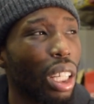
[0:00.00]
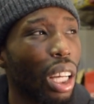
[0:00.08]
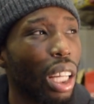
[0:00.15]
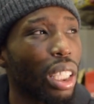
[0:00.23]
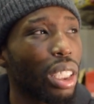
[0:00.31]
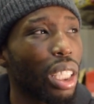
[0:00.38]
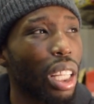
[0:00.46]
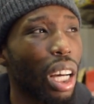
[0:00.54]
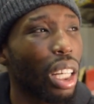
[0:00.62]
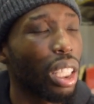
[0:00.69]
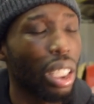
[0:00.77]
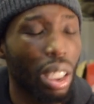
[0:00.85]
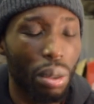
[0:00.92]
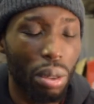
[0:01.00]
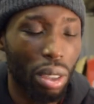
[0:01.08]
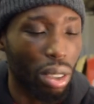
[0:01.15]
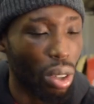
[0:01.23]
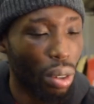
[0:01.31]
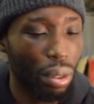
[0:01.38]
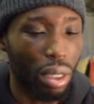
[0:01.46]
And then luckily there was an
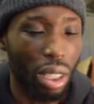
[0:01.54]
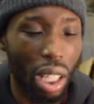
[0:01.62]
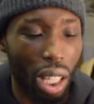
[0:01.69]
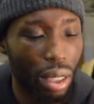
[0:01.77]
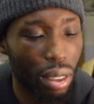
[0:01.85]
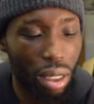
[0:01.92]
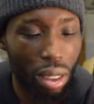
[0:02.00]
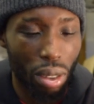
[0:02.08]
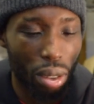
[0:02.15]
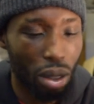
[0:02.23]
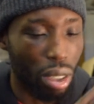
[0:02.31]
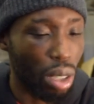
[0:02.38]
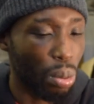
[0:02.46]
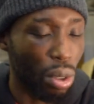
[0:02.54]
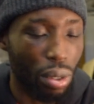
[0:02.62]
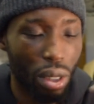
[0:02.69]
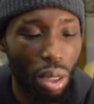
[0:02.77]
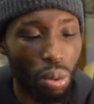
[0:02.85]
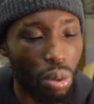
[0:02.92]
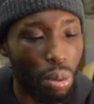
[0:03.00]
officer that I'd, you know, gym
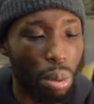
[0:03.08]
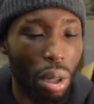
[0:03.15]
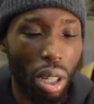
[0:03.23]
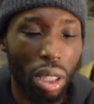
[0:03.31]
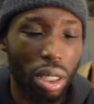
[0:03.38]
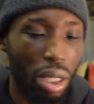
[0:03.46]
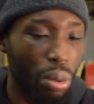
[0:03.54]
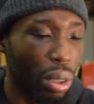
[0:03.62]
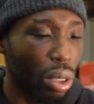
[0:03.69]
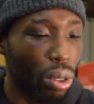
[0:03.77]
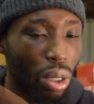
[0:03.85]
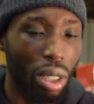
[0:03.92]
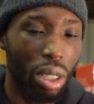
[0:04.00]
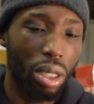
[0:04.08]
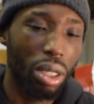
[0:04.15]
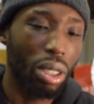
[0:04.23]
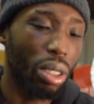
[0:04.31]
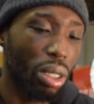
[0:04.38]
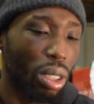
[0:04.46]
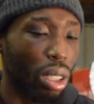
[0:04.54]
officer that walked past, and when I got a
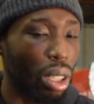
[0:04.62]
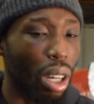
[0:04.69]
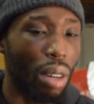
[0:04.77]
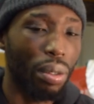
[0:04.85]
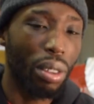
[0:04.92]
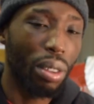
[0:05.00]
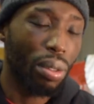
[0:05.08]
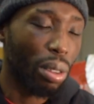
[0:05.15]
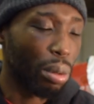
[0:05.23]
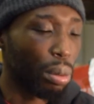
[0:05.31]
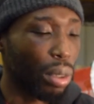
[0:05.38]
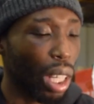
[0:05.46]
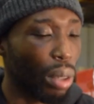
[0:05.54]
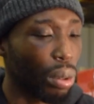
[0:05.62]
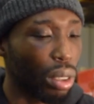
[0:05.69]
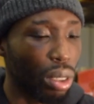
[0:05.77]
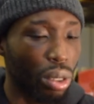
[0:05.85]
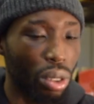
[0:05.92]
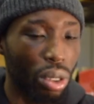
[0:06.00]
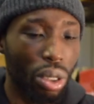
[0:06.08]
governor from that was
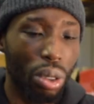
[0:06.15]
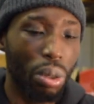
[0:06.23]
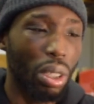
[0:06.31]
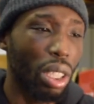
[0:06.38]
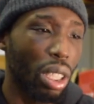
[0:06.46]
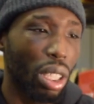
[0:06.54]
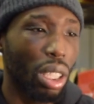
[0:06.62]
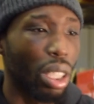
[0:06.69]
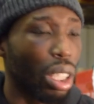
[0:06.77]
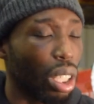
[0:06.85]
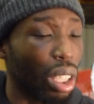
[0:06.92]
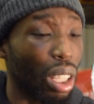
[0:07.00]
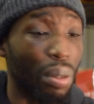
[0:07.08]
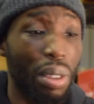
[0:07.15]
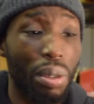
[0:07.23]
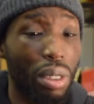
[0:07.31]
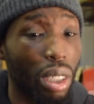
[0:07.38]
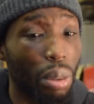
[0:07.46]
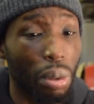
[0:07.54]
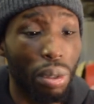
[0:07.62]
on duty, that I've never
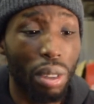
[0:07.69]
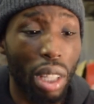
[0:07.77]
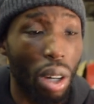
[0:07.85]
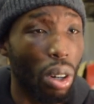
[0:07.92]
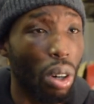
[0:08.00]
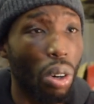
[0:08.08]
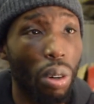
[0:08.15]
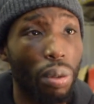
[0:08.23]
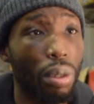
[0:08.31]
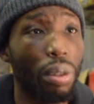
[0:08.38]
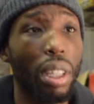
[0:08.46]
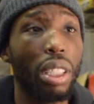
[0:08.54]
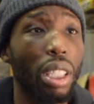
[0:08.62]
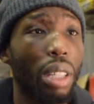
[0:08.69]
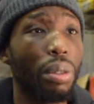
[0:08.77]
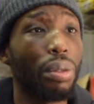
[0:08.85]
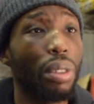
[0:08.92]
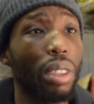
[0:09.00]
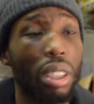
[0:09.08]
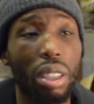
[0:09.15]
seen before, that overread
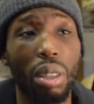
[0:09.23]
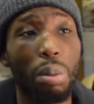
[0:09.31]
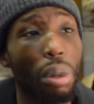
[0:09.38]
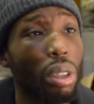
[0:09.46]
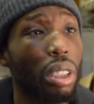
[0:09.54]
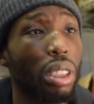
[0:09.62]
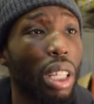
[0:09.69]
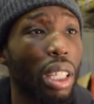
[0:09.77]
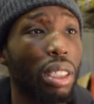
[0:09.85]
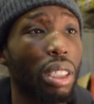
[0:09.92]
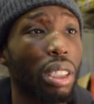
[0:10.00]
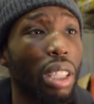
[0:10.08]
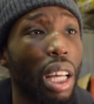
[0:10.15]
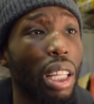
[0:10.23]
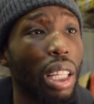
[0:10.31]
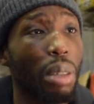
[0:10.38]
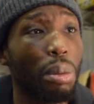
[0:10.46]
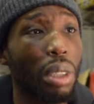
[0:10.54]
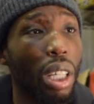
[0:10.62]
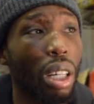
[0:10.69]
everything and apologised and
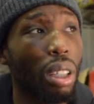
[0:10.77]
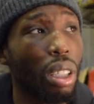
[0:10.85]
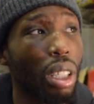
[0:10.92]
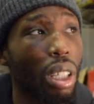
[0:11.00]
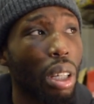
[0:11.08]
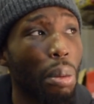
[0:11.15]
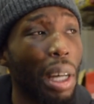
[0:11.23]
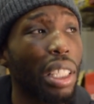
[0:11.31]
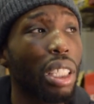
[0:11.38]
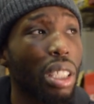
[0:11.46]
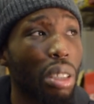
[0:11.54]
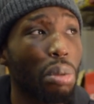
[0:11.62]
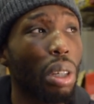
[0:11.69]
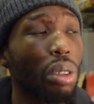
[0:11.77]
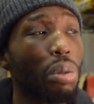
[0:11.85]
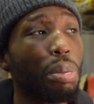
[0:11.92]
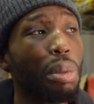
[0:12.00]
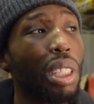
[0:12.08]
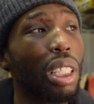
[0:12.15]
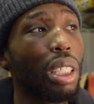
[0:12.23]
let me out. But it did teach me a
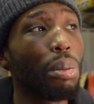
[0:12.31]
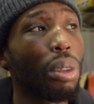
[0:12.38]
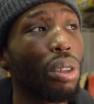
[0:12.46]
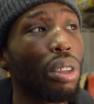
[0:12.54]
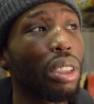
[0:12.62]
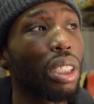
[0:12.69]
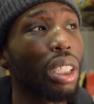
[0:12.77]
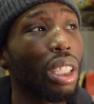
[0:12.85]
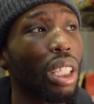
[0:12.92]
humility, because